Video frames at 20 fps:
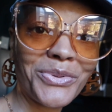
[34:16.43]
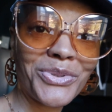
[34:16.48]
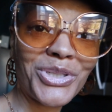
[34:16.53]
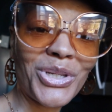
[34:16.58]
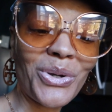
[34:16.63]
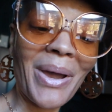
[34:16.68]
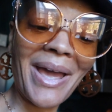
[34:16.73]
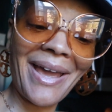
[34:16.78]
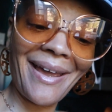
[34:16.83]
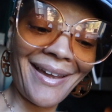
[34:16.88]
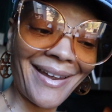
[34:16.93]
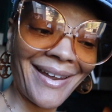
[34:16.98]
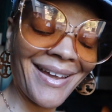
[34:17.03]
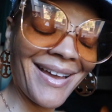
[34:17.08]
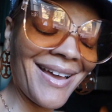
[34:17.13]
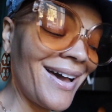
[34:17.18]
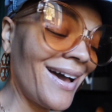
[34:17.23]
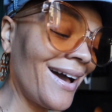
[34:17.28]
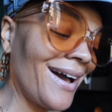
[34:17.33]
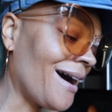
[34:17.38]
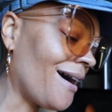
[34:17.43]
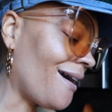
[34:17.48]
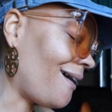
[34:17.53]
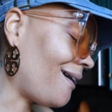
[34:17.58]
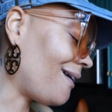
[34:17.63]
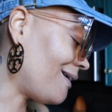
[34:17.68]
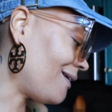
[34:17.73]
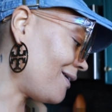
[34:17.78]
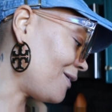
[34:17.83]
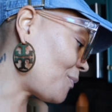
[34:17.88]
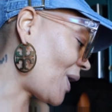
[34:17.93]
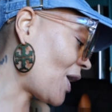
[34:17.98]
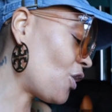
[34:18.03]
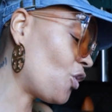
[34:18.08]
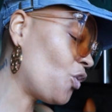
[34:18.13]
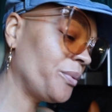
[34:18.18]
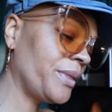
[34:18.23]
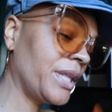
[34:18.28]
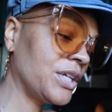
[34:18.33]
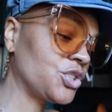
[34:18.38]
So hey, I
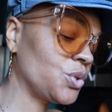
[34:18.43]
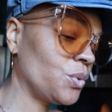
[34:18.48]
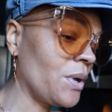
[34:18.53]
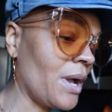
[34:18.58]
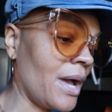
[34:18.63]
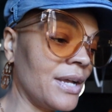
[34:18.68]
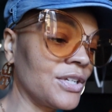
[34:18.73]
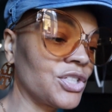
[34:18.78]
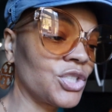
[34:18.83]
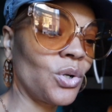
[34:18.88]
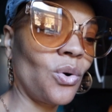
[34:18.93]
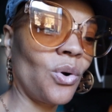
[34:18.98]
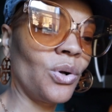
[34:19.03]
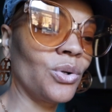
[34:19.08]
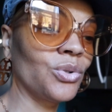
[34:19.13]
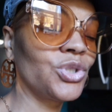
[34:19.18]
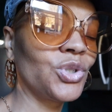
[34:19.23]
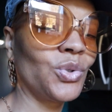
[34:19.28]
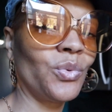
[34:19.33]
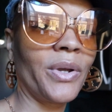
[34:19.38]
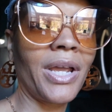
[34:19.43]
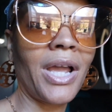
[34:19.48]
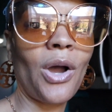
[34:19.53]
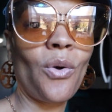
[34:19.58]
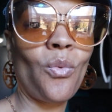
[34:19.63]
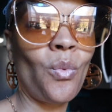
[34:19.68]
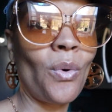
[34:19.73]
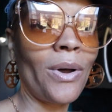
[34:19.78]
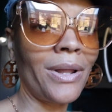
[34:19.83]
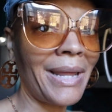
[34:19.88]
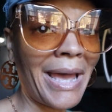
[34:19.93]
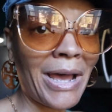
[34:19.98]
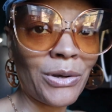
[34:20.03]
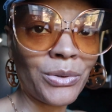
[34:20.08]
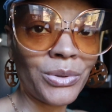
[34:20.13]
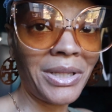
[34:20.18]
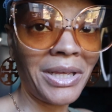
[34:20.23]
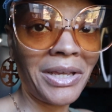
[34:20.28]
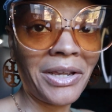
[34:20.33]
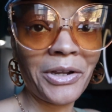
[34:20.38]
hope that you guys are all doing well
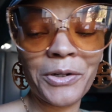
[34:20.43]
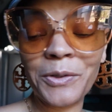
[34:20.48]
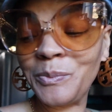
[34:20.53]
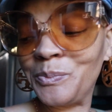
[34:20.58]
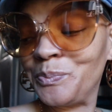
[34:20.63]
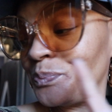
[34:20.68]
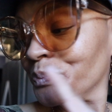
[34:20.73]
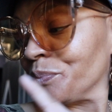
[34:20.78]
out there.